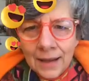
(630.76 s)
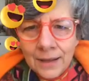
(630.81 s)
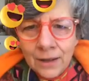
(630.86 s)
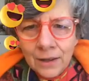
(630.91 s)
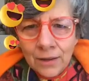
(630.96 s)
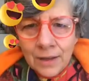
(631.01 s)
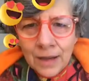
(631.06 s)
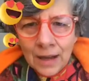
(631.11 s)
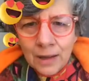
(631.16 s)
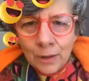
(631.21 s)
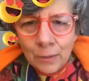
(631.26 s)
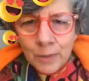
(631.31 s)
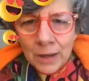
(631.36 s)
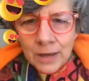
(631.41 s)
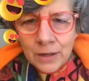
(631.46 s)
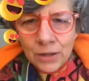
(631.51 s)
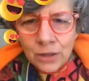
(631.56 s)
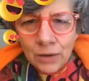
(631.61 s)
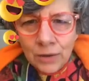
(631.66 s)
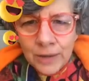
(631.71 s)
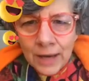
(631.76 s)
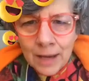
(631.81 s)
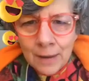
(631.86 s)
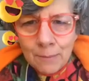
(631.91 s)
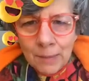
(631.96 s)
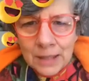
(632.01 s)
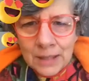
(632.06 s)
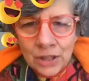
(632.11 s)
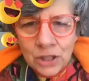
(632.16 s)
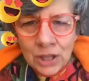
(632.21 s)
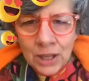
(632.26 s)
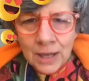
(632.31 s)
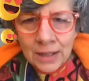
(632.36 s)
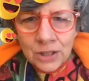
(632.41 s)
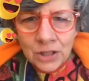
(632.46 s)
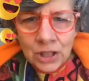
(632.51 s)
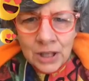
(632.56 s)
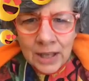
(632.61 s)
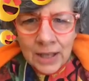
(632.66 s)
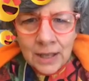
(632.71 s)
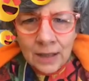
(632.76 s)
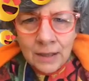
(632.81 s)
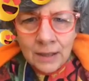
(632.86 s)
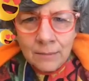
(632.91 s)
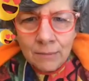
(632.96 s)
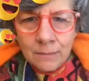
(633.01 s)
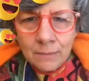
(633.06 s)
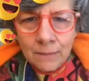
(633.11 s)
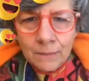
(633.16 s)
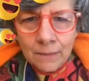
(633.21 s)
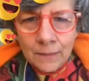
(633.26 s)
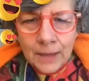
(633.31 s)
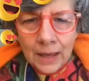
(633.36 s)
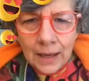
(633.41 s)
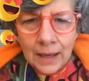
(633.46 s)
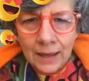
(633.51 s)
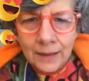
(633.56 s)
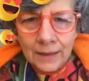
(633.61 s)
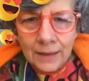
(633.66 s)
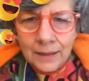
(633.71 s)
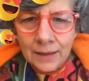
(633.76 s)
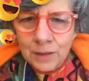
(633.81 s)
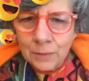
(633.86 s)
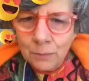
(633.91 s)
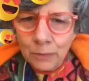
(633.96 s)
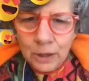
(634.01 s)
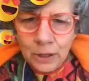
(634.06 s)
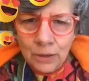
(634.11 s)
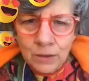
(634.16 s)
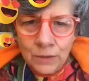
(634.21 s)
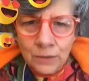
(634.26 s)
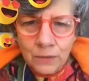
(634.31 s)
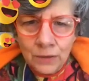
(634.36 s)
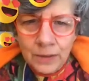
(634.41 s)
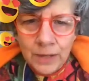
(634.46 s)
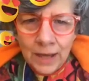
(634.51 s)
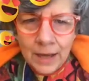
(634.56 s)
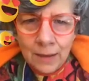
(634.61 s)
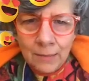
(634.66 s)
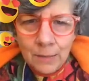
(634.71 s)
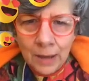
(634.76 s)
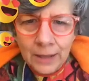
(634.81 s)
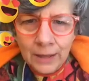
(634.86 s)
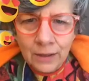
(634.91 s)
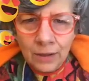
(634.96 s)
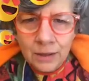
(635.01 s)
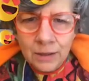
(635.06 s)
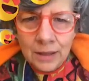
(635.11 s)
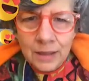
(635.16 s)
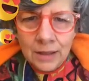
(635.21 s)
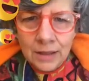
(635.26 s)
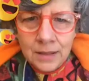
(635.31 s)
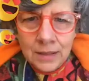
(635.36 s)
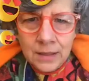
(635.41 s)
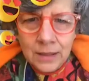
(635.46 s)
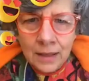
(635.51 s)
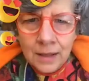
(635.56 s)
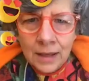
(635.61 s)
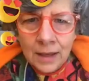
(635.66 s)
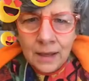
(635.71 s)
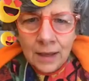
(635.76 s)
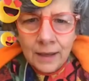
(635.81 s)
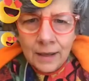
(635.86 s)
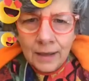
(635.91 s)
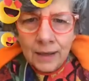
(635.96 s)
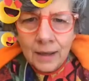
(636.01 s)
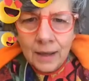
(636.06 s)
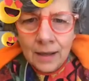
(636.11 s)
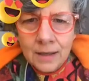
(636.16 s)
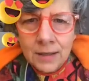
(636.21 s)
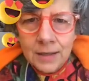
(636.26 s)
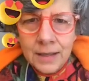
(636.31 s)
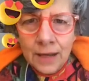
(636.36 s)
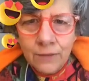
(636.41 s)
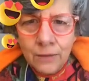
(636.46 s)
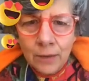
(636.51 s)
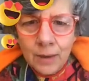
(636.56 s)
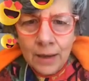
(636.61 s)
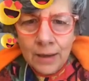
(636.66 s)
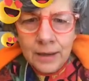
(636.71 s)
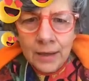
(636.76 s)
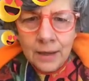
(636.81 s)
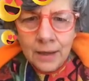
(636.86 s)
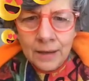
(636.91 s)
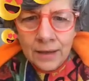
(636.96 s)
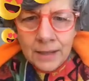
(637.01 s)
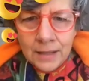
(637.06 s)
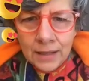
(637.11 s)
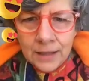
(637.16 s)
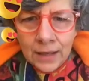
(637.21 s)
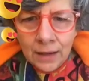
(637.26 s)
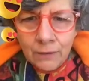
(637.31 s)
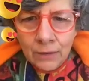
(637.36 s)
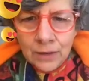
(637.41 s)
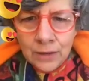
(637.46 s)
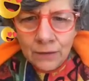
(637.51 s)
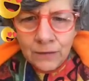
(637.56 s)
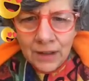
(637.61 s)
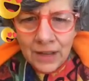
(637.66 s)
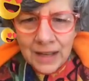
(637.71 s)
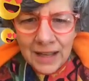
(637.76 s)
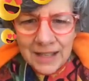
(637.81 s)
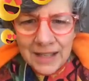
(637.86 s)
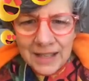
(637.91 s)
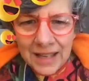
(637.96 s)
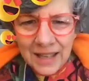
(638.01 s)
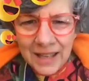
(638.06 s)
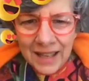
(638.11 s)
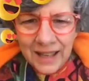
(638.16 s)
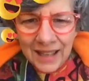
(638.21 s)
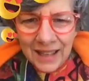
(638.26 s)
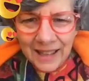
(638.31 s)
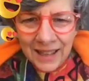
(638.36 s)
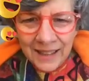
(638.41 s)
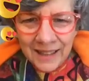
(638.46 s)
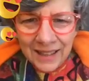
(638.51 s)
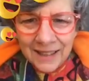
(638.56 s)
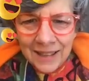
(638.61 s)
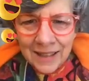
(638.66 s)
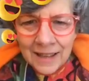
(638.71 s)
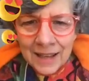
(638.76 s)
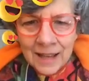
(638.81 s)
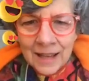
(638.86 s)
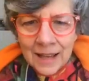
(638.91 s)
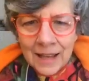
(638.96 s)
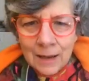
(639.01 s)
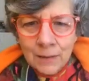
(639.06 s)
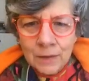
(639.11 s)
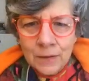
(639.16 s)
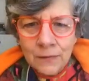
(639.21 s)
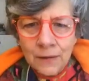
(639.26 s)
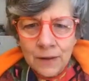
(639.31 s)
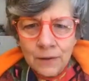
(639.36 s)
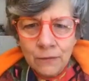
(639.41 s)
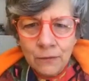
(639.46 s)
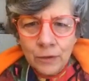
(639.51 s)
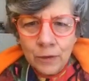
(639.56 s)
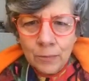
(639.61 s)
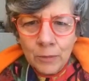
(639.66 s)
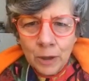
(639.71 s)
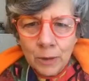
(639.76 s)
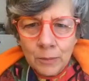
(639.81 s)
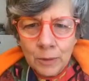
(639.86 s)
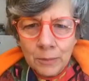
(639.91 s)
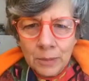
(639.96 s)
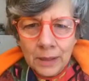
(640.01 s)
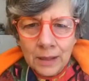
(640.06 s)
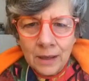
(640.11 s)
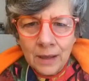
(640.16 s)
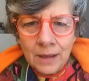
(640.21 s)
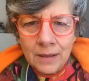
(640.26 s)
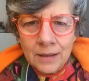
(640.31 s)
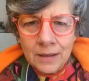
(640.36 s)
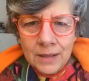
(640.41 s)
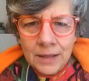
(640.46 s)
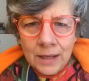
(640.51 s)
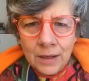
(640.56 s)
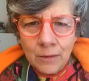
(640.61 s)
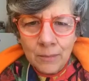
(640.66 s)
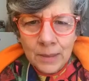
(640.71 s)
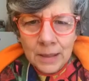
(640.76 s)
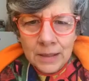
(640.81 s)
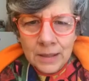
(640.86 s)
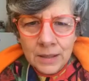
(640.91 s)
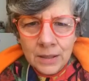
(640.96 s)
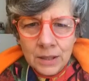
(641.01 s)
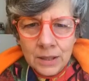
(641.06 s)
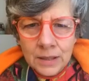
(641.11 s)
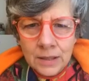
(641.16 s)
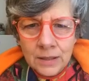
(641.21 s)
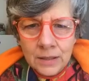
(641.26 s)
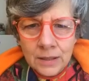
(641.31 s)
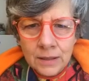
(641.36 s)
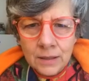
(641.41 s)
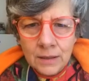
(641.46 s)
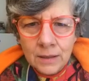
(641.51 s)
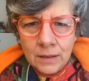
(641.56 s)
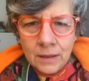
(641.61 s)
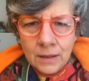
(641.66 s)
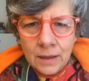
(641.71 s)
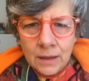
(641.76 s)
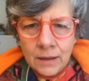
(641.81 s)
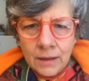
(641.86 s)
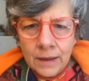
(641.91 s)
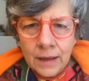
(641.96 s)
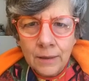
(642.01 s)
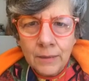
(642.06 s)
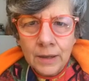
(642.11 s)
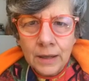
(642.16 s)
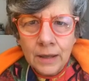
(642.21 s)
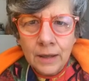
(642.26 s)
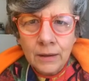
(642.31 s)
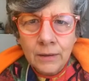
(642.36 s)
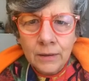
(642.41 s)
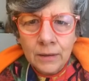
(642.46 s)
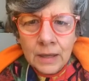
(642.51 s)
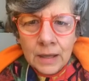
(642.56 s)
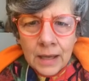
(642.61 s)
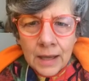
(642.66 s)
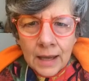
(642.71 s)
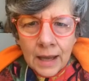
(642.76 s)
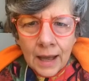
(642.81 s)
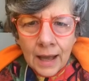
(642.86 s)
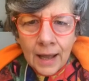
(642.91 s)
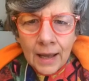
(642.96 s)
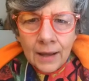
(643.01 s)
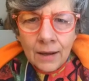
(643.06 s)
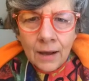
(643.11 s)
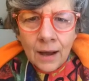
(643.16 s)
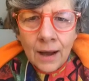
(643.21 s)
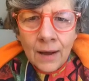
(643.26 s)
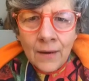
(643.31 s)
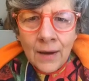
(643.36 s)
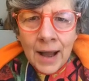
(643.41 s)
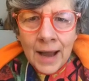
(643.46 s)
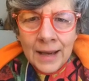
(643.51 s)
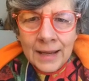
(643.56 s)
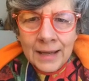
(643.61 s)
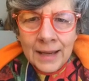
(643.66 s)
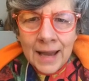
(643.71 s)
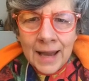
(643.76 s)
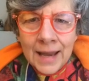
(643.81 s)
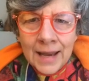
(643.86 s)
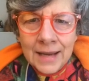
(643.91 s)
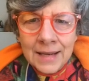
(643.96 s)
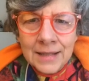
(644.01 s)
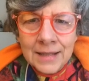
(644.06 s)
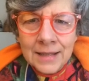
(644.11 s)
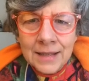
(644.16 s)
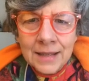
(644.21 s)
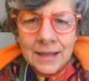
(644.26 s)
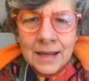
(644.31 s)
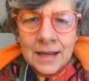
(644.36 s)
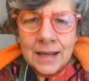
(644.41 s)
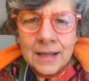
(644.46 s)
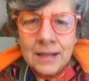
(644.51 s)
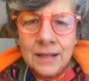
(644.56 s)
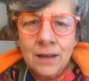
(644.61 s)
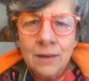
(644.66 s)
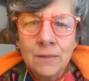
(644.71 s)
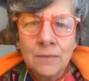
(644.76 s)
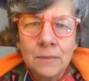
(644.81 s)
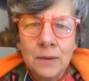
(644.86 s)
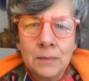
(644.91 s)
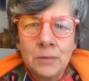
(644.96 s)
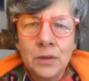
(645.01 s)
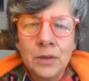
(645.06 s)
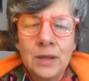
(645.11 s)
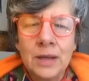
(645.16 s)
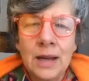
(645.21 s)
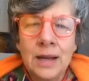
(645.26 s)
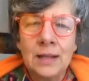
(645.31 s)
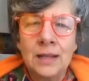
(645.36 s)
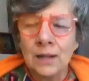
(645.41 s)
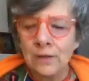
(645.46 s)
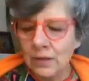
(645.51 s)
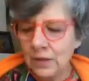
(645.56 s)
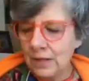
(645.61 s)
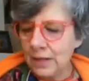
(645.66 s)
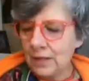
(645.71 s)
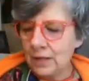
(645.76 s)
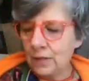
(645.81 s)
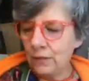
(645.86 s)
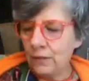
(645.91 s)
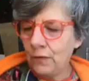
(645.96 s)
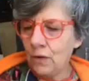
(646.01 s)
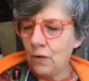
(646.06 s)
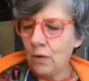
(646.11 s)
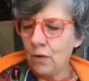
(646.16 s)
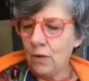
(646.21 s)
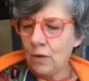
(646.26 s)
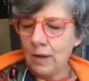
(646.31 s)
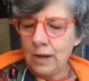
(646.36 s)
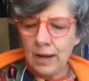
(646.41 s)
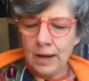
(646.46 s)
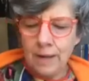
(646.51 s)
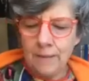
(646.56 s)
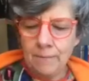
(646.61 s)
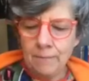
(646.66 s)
don't know how to pronounce your name, Machachi. It's a beautiful name, my goodness. And I can't see I need to get rid of this. It was fun for a moment, but I can't see your messages. There we go. Oh, hi, Kate. So I'm doing activities for